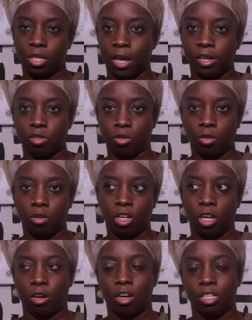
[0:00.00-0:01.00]
natural
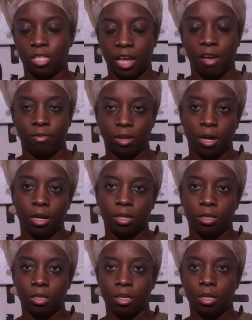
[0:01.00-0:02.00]
hair because I have locks.